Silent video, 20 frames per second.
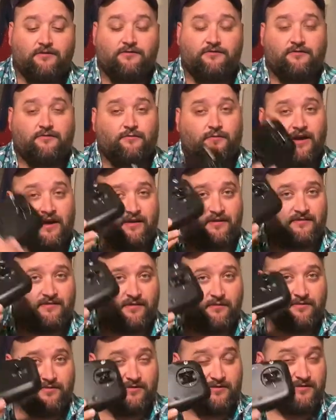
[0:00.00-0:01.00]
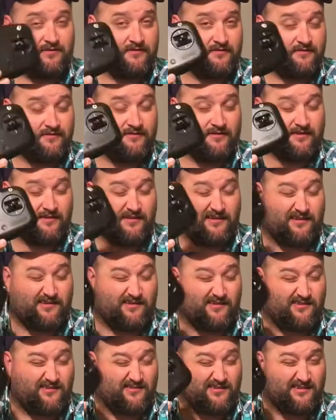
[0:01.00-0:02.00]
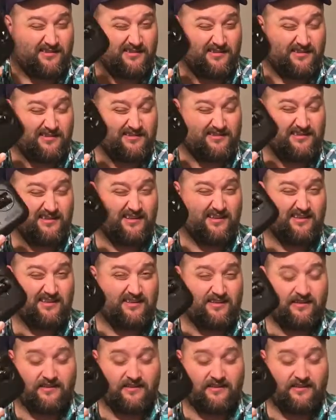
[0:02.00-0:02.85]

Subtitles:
So my assumption is that he hooked, instead of